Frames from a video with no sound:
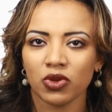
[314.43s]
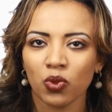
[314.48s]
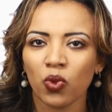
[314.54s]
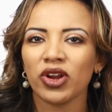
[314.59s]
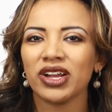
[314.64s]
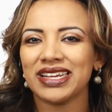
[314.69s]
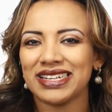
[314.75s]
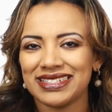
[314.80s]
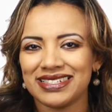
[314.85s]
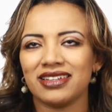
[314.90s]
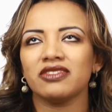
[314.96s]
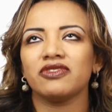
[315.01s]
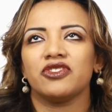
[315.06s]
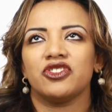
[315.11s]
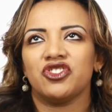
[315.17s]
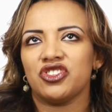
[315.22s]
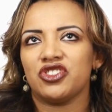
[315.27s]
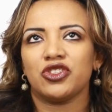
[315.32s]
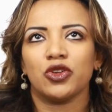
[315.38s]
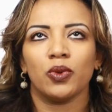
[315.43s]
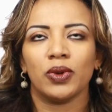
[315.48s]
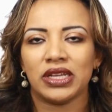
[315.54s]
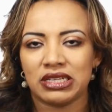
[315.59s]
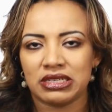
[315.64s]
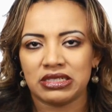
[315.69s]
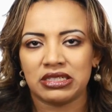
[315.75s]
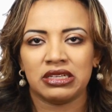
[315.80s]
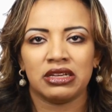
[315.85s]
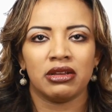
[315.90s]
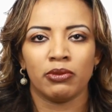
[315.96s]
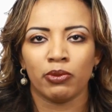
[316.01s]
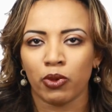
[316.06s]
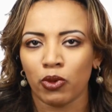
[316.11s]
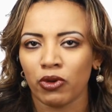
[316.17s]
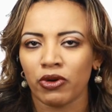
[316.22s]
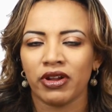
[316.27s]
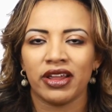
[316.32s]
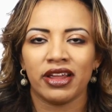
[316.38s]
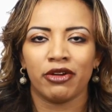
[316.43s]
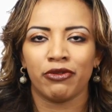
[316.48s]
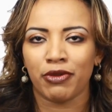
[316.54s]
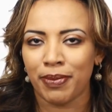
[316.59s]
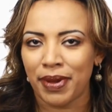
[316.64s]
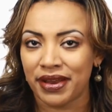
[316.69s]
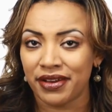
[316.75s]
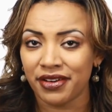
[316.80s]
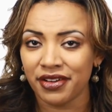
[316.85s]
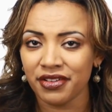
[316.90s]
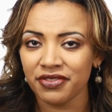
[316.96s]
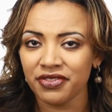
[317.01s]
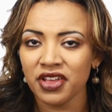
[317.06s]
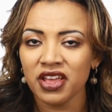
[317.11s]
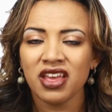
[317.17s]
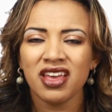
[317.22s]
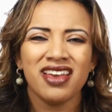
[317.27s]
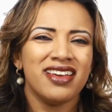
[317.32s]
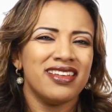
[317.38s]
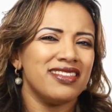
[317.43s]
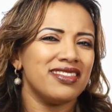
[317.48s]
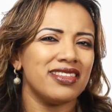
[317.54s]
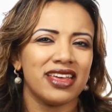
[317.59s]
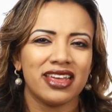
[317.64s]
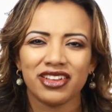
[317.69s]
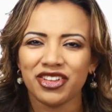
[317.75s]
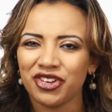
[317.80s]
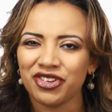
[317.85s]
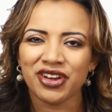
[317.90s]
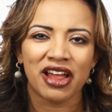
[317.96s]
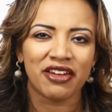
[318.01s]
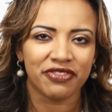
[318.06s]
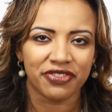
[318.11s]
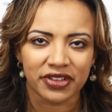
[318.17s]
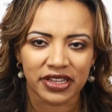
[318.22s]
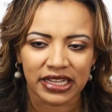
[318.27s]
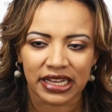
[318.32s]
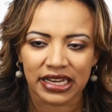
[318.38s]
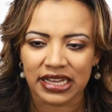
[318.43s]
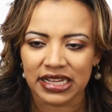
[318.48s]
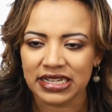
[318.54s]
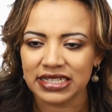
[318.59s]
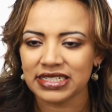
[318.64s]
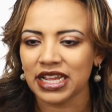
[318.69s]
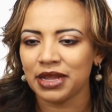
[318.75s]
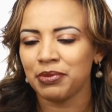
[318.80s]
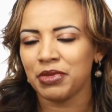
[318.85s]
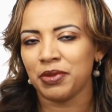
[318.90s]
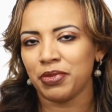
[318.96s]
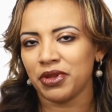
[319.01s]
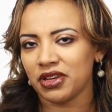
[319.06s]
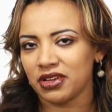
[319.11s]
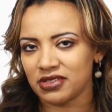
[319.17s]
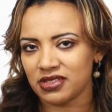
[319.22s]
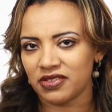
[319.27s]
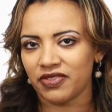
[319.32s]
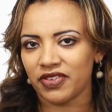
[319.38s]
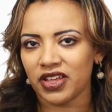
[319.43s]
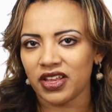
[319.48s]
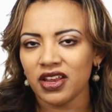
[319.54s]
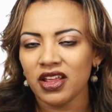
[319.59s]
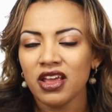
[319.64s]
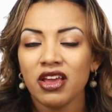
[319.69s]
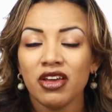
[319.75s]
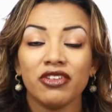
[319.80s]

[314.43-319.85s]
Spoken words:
The work itself is just so easy and boring and repetitive that you're not feeling any excitement because of it.